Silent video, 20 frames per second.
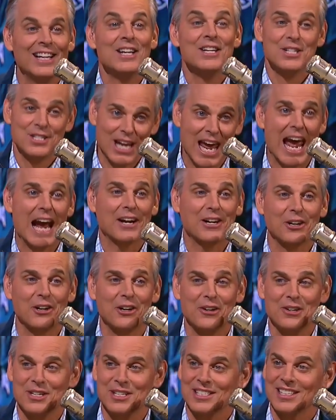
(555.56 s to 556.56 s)
Zach
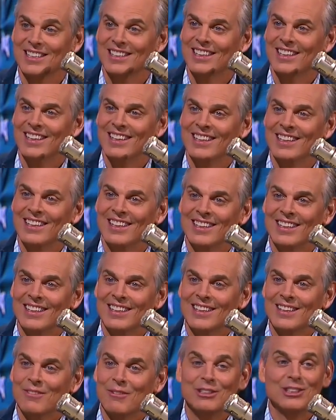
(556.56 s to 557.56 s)
Ertz.
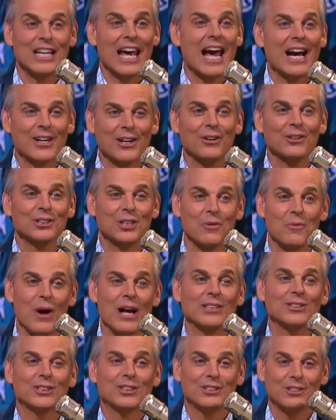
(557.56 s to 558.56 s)
When Zach Ertz and
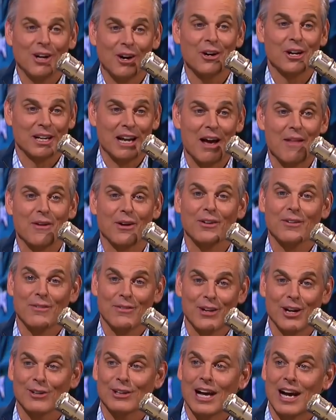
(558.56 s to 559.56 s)
Wentz are together,
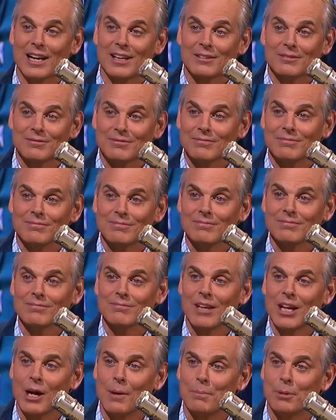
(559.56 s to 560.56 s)
they're like,
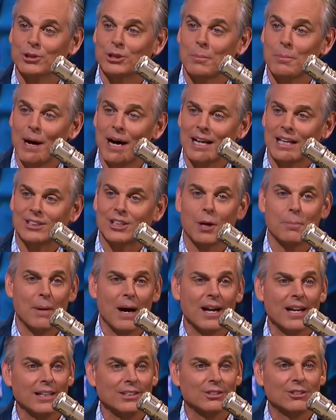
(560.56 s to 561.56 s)
you know, bosom buddies. They're
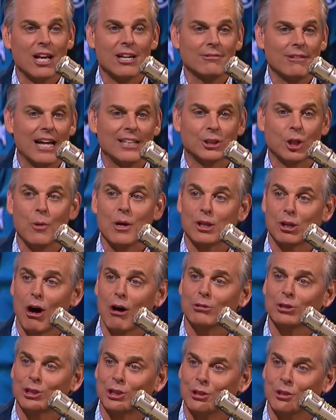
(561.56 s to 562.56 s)
buddies. They, that's who he
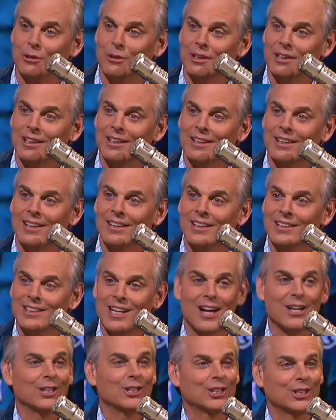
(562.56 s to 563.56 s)
throws to.
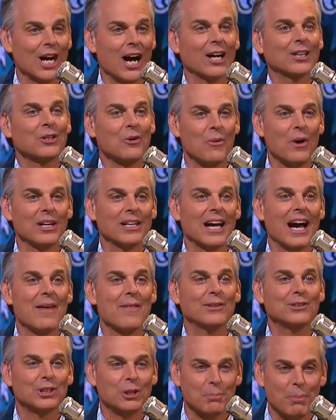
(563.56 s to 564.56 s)
Not a shock, the one guy
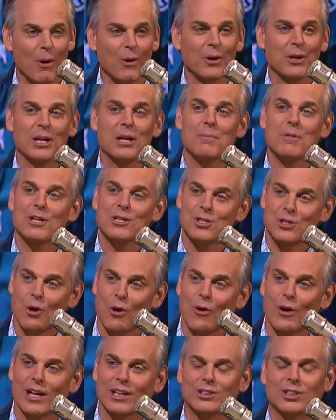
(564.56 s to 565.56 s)
that supported him in the
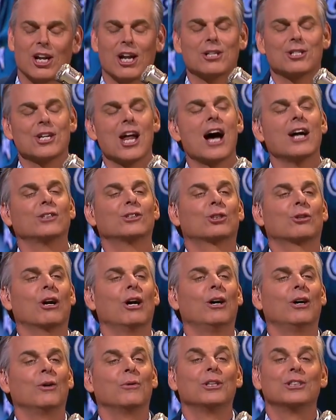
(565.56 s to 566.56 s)
story and said it's not
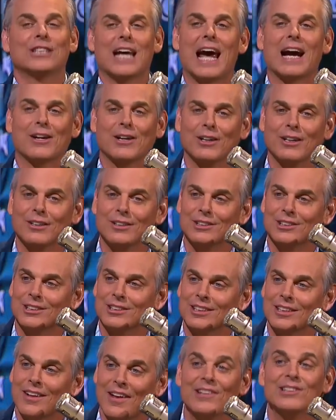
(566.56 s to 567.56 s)
true is Zach Ertz,
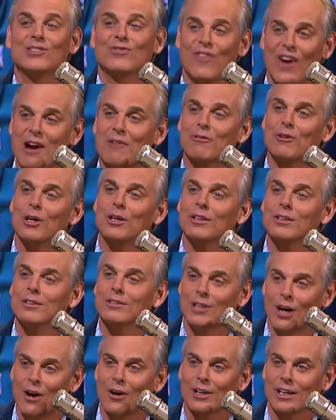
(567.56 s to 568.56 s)
his favorite
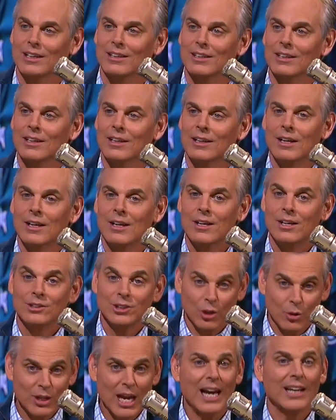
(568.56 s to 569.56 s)
target.
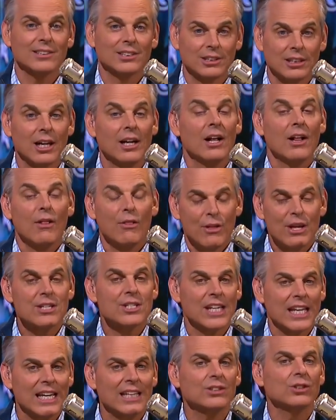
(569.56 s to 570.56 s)
So, yes, this
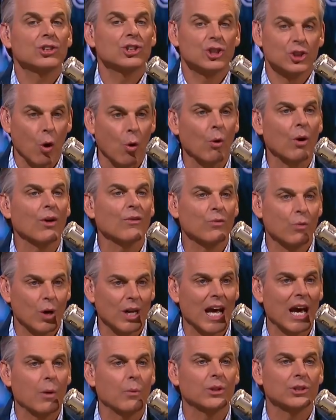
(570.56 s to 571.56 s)
is sort of what
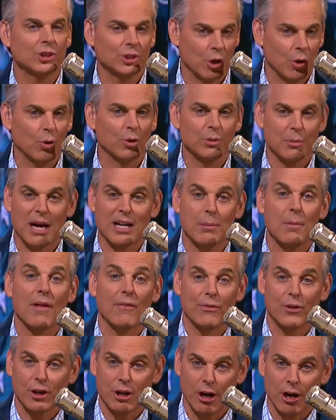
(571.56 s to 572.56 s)
I was told about a
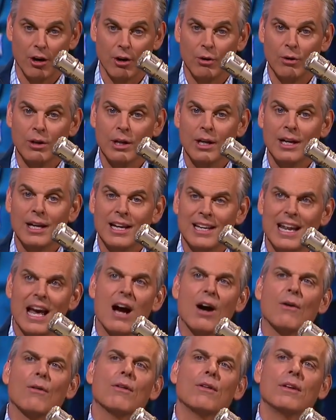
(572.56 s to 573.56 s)
month ago.
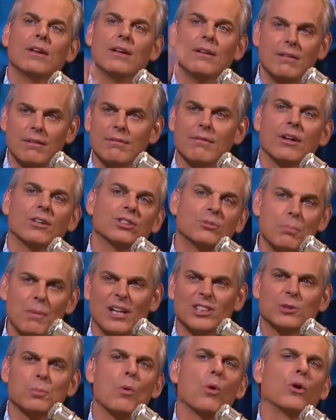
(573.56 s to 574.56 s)
Now, there's
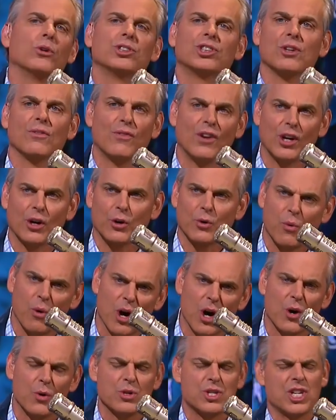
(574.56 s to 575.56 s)
much more severe
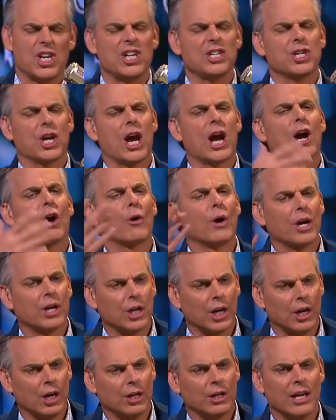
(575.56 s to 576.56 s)
quotes. He's
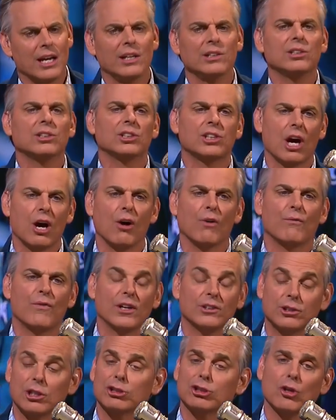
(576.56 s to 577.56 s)
arrogant. He's
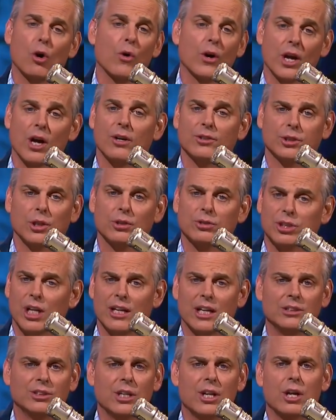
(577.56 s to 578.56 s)
selfish. The story also said
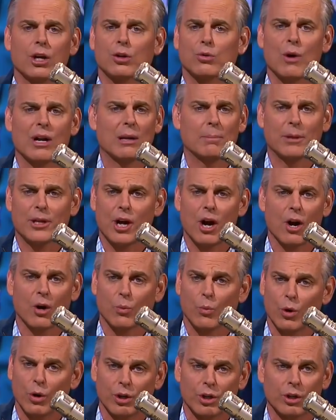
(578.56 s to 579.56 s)
he's an incredibly hard
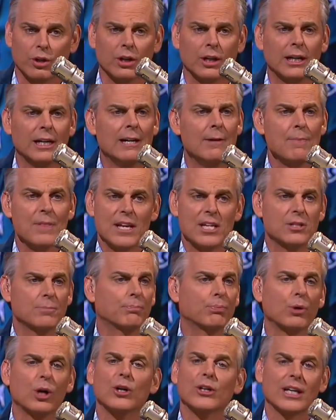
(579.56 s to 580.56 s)
worker. He's
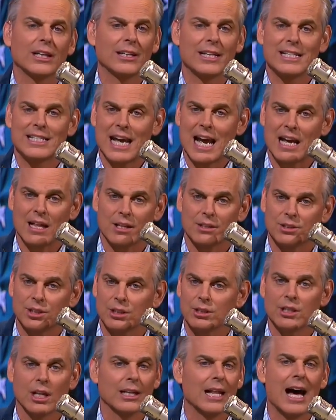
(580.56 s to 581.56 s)
brilliantly talented,
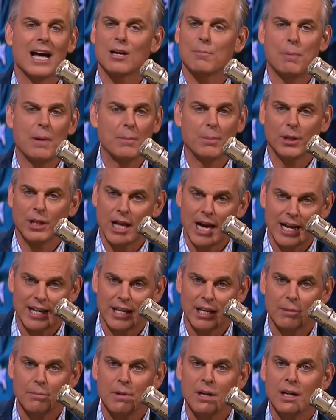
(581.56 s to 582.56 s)
and a lot of people like
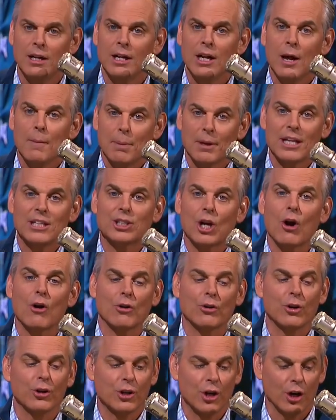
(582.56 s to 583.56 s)
him, but he's
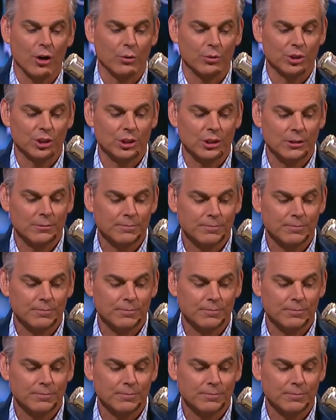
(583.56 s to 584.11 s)
harder to coach.